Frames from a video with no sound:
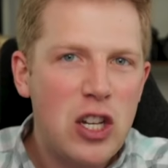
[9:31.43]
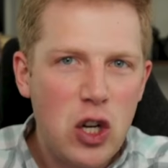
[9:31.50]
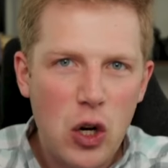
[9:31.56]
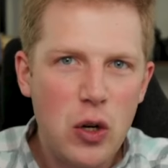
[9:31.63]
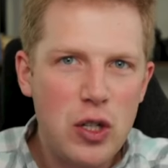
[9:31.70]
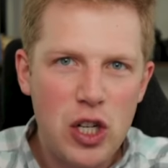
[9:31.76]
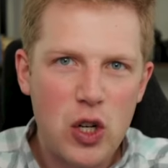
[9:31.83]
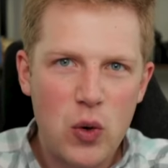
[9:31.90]

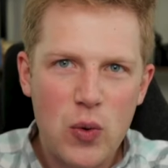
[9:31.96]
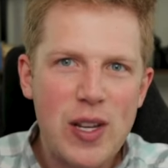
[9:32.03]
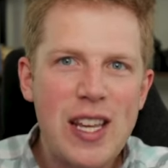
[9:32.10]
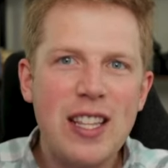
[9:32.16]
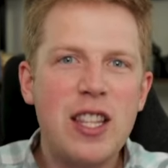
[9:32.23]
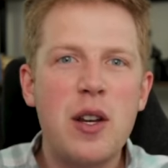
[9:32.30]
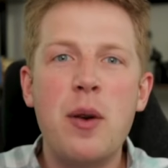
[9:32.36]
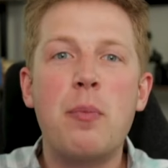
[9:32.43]
could to
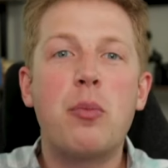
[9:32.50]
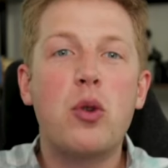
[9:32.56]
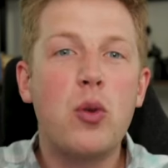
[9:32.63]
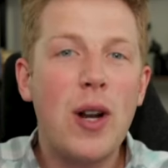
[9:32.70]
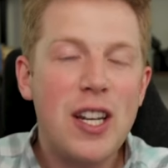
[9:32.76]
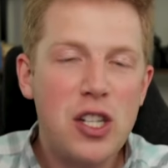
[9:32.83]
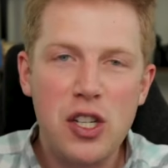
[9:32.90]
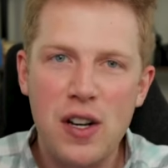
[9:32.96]
create the
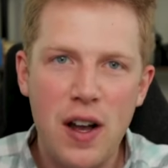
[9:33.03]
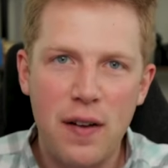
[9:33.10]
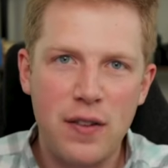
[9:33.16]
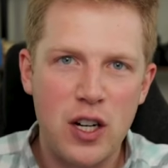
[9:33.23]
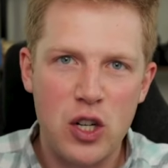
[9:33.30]
impression of